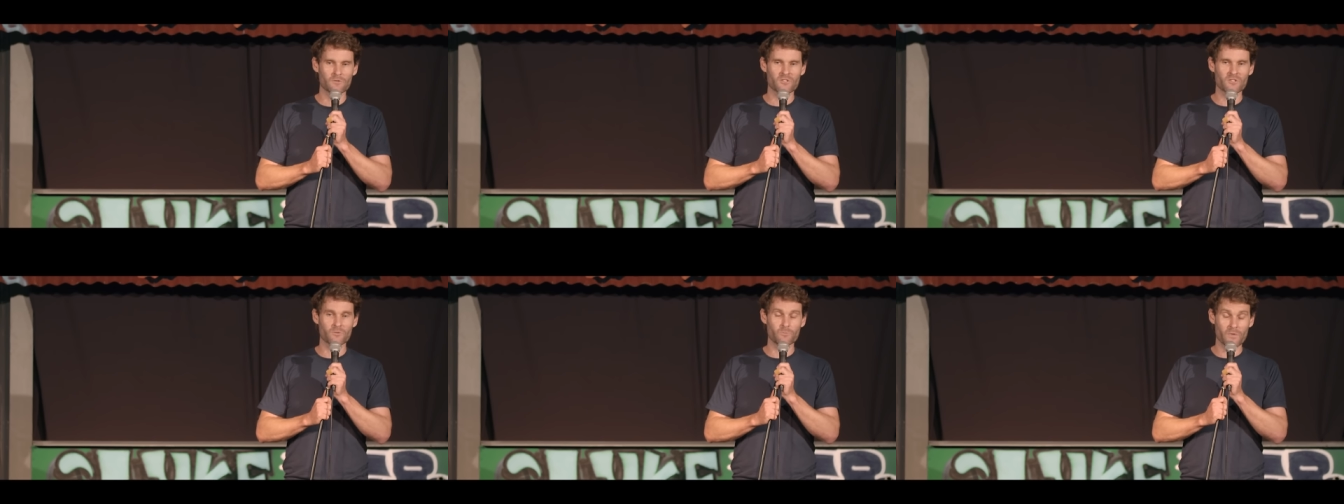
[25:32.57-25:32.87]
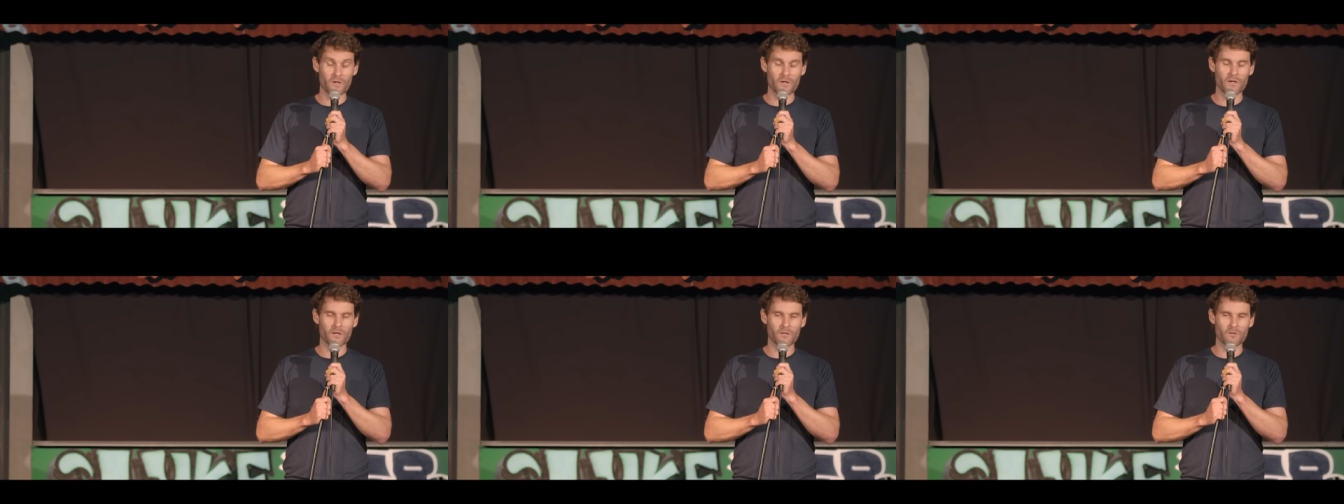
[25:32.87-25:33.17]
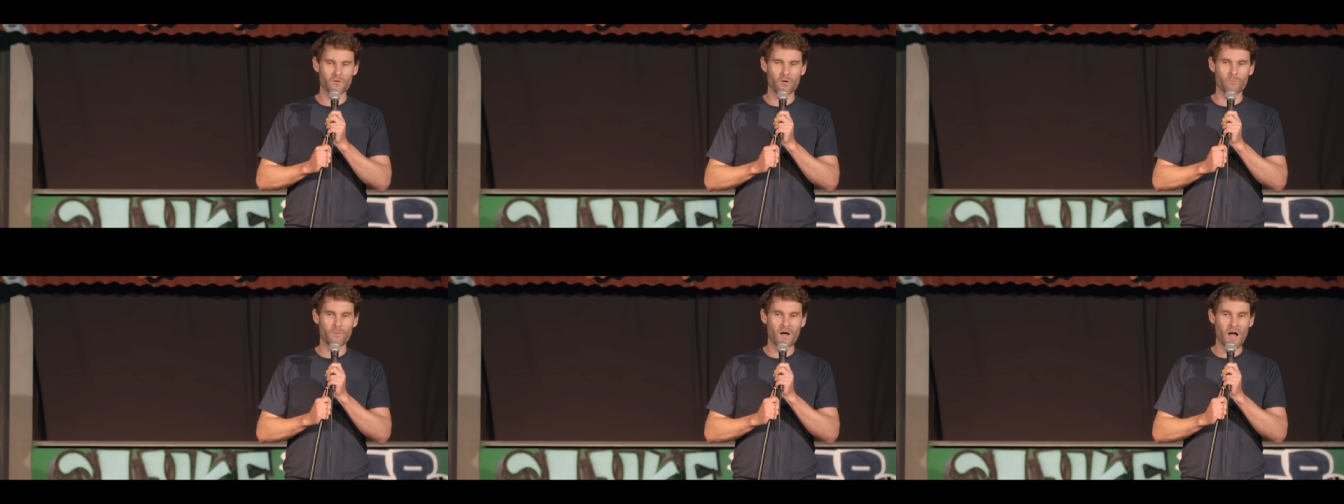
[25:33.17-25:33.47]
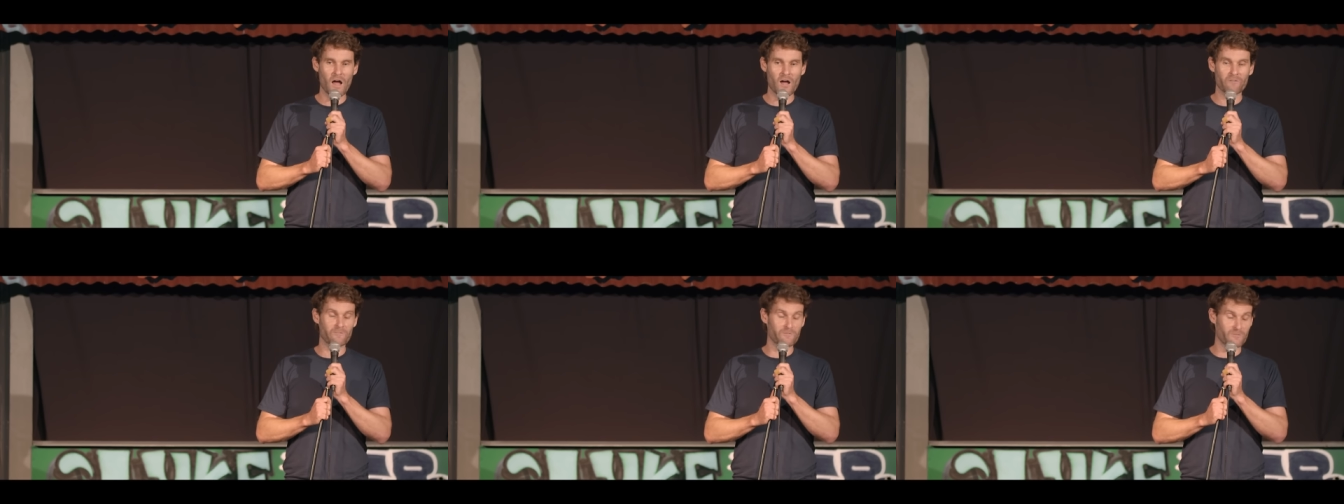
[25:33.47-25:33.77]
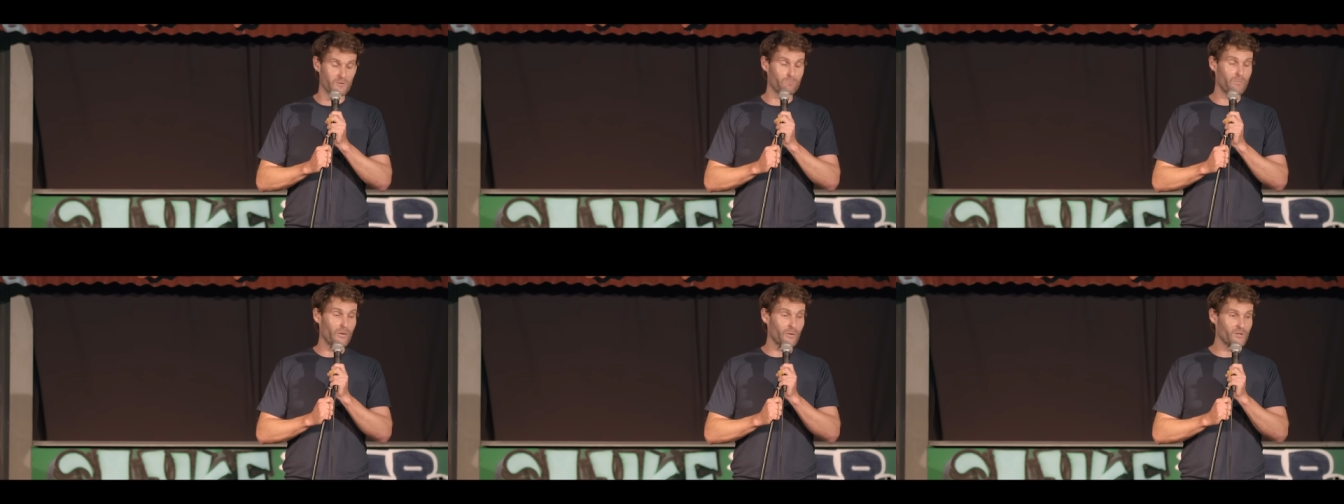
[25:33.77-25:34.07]
to me on behalf of
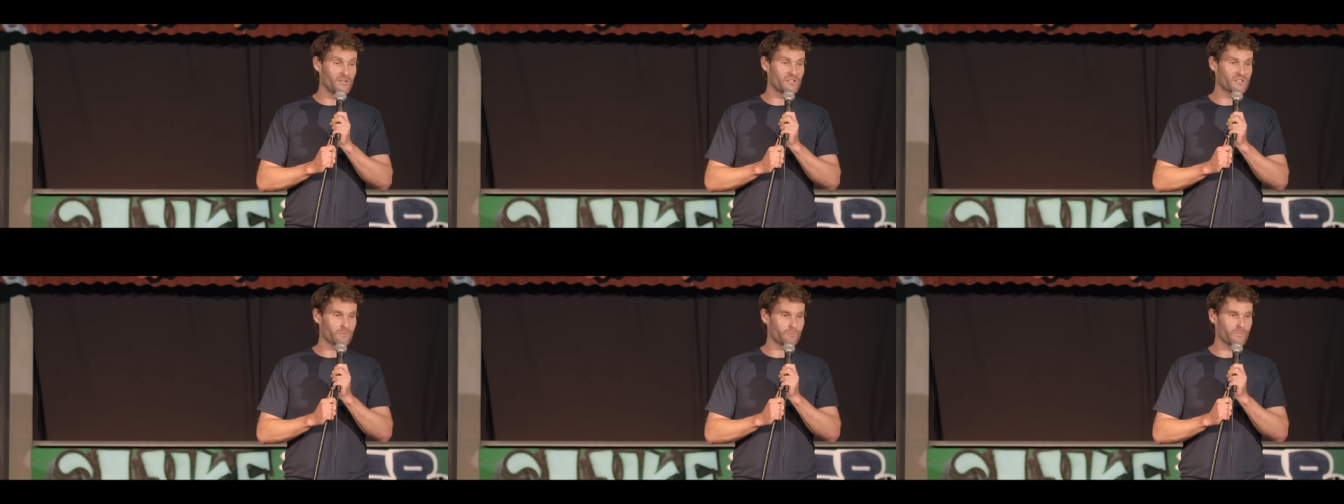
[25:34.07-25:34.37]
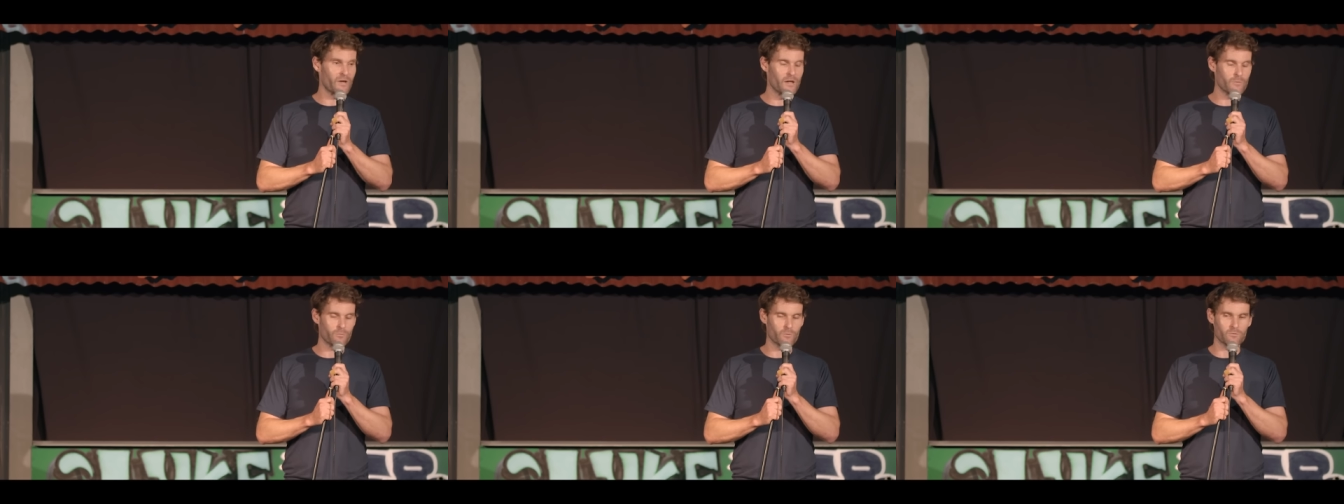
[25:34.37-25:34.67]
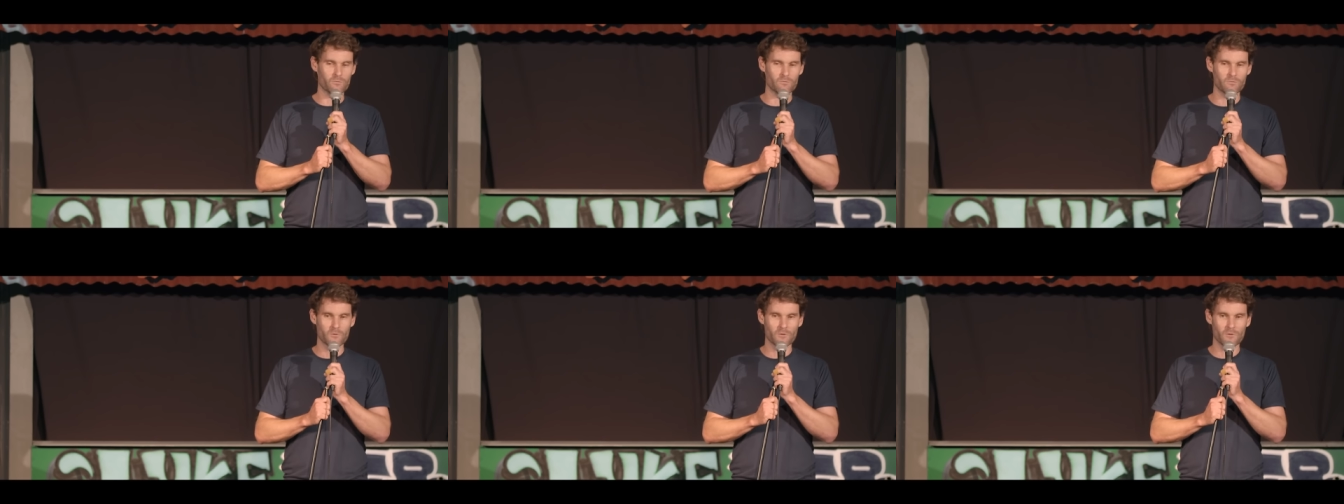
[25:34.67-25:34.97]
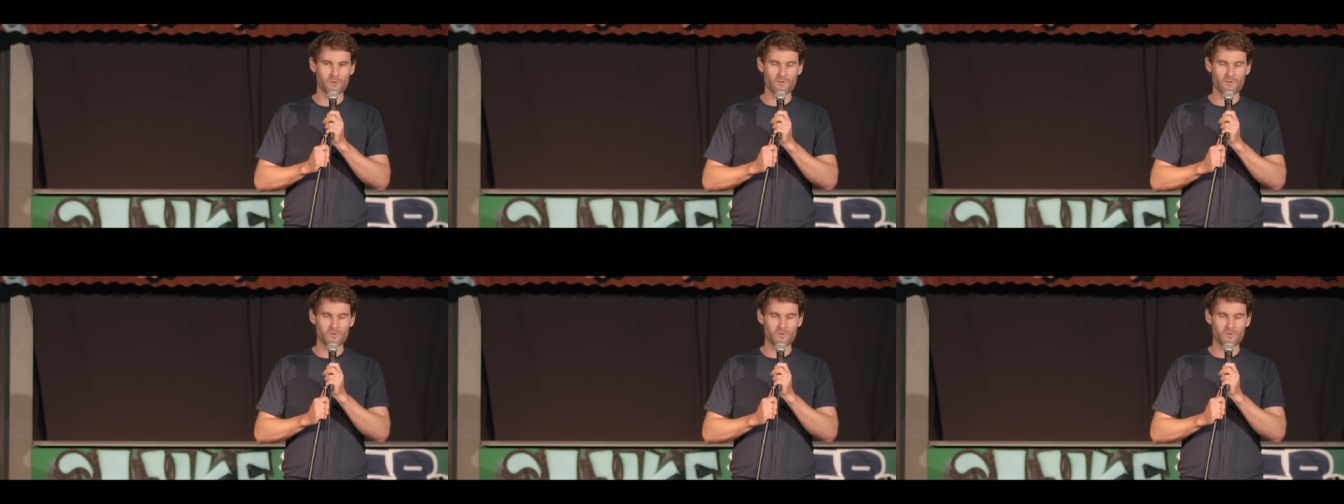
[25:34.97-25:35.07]
the billions of people